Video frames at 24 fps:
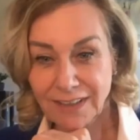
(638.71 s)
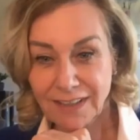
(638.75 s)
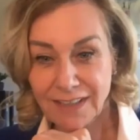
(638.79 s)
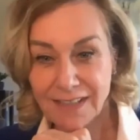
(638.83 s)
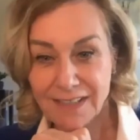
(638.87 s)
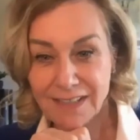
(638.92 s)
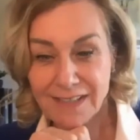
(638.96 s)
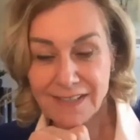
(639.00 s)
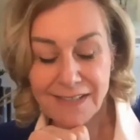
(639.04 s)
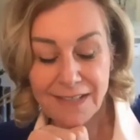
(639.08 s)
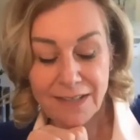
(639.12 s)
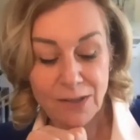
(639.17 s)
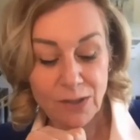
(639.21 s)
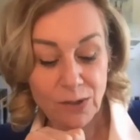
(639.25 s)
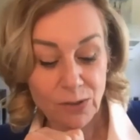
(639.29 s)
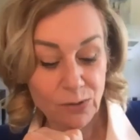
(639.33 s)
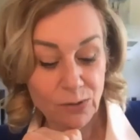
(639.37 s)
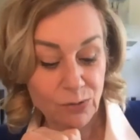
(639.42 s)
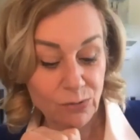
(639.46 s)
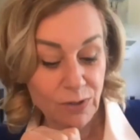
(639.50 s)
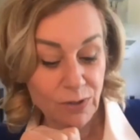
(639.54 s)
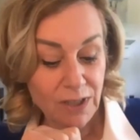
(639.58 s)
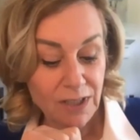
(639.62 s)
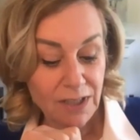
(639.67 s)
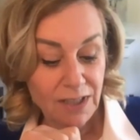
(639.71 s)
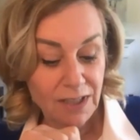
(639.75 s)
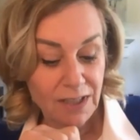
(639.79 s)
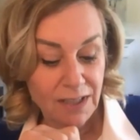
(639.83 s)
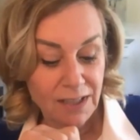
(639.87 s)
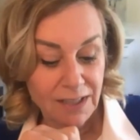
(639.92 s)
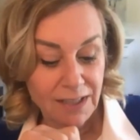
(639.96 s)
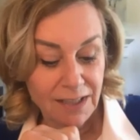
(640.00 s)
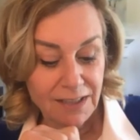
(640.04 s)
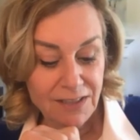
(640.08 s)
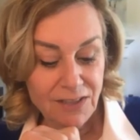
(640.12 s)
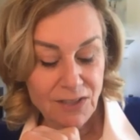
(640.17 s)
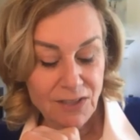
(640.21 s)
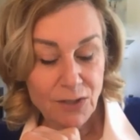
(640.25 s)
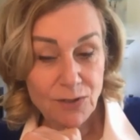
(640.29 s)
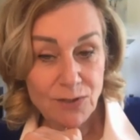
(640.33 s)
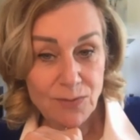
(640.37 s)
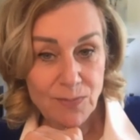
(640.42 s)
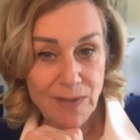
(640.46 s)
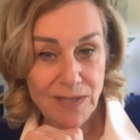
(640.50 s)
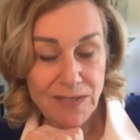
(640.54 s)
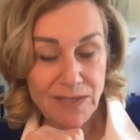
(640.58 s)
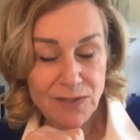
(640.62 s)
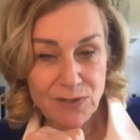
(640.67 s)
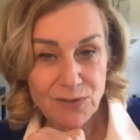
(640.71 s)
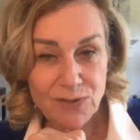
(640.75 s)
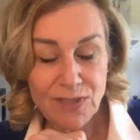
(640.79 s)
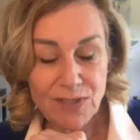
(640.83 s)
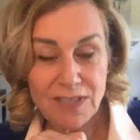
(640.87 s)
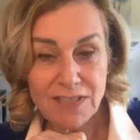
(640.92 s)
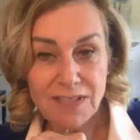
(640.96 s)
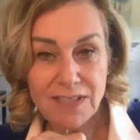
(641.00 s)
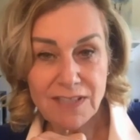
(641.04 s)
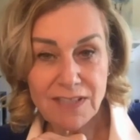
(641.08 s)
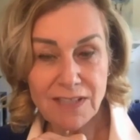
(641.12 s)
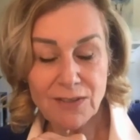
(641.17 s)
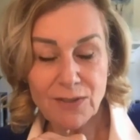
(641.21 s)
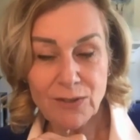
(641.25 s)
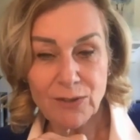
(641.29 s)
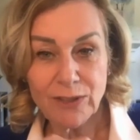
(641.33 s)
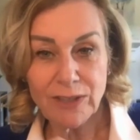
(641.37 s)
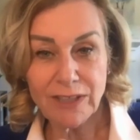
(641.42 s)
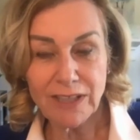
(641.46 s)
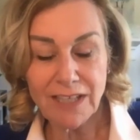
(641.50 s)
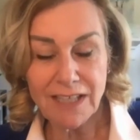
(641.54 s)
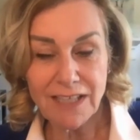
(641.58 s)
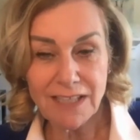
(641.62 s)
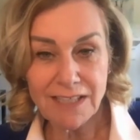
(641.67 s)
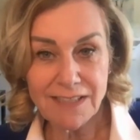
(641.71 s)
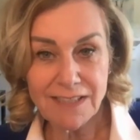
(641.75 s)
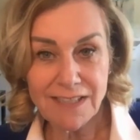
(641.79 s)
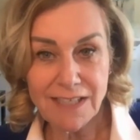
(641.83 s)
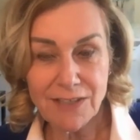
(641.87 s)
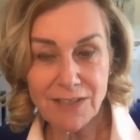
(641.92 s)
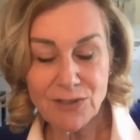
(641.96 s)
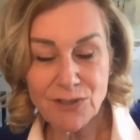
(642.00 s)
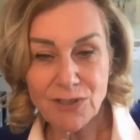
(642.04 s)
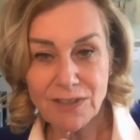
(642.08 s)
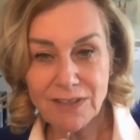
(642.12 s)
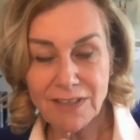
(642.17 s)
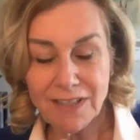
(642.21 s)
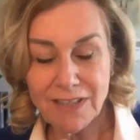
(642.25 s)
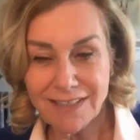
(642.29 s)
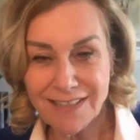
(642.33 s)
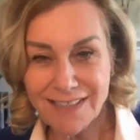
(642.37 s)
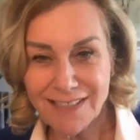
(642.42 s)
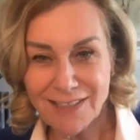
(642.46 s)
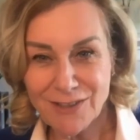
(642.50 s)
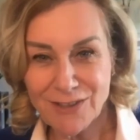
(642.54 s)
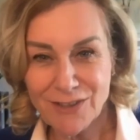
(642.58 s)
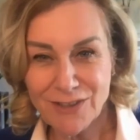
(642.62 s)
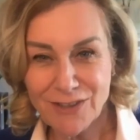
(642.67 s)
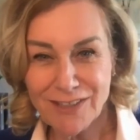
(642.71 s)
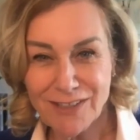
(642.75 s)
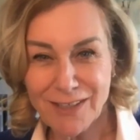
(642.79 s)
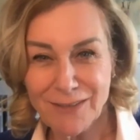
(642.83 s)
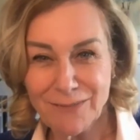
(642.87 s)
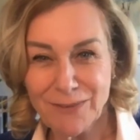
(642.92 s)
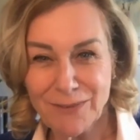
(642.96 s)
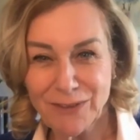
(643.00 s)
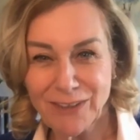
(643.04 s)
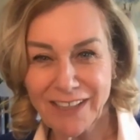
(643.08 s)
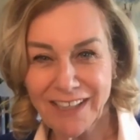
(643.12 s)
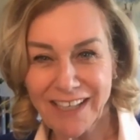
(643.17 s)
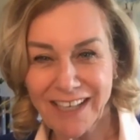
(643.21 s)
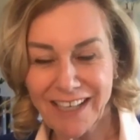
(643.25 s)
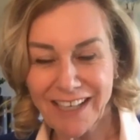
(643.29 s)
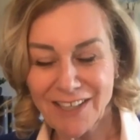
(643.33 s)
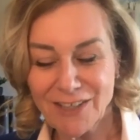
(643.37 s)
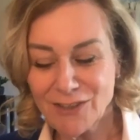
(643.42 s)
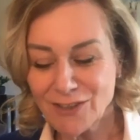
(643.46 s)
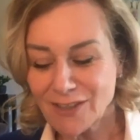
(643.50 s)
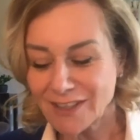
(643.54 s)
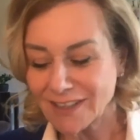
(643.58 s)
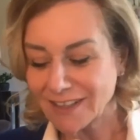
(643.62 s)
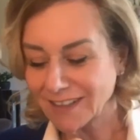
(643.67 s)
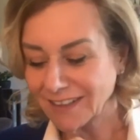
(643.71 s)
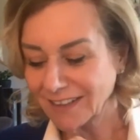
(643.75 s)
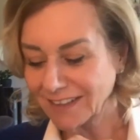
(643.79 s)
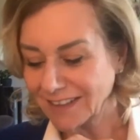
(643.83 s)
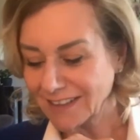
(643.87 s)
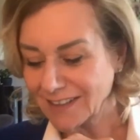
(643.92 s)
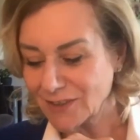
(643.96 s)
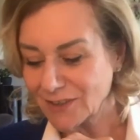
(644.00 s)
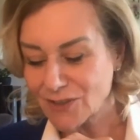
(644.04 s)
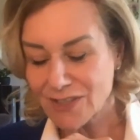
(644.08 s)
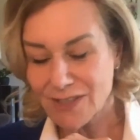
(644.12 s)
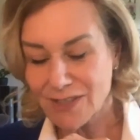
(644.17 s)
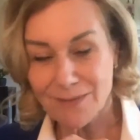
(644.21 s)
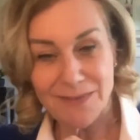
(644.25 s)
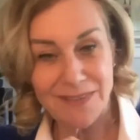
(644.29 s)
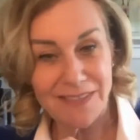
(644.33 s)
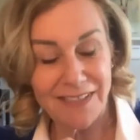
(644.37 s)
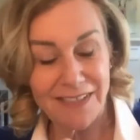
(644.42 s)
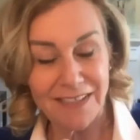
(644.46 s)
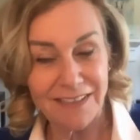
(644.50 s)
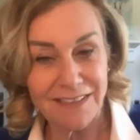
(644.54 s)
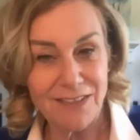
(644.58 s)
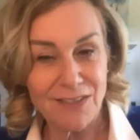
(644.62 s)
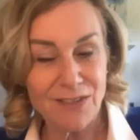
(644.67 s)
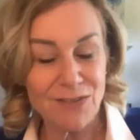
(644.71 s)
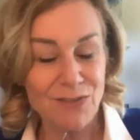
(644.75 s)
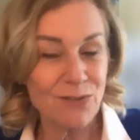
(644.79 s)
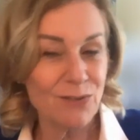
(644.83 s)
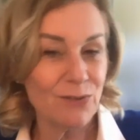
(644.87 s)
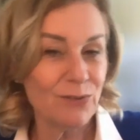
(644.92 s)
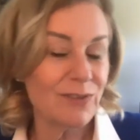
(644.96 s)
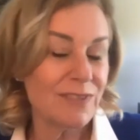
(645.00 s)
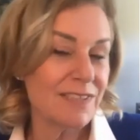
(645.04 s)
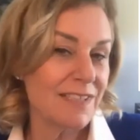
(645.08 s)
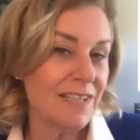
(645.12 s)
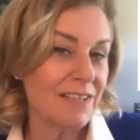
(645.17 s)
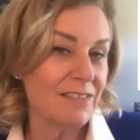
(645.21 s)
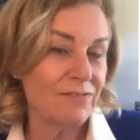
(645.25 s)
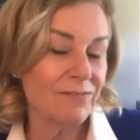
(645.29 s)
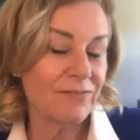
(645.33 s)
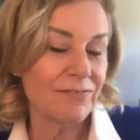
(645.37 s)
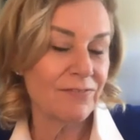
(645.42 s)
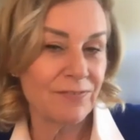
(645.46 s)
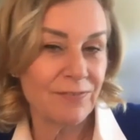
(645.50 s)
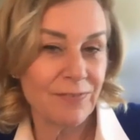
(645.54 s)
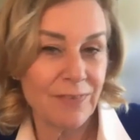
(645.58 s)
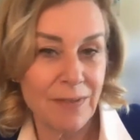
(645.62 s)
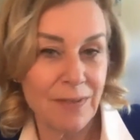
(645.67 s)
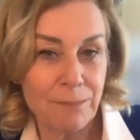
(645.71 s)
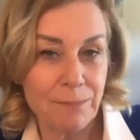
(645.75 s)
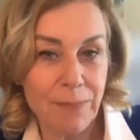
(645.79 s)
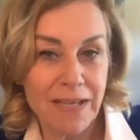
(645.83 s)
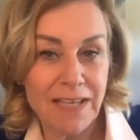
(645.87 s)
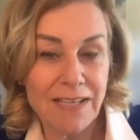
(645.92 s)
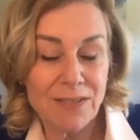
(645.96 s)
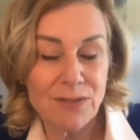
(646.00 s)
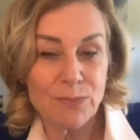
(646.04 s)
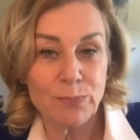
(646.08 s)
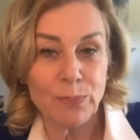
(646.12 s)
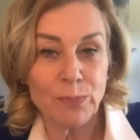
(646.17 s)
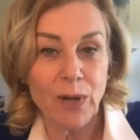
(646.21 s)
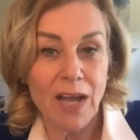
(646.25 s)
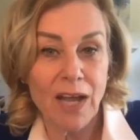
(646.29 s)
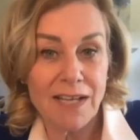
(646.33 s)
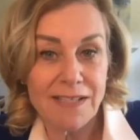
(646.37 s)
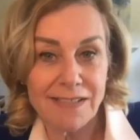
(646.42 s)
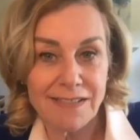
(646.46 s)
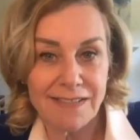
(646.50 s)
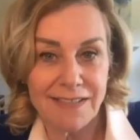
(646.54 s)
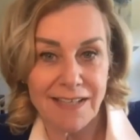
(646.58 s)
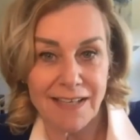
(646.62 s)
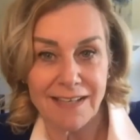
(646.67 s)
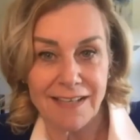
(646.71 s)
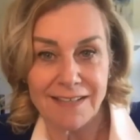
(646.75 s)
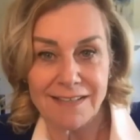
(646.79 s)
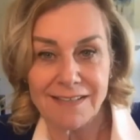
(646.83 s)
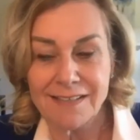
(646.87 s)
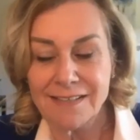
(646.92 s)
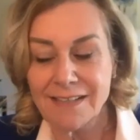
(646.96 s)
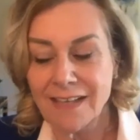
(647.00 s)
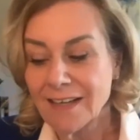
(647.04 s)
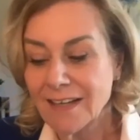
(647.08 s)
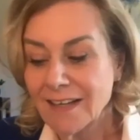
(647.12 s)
So, Toastmasters is an organization that teaches communication and leadership skills through a self paced process.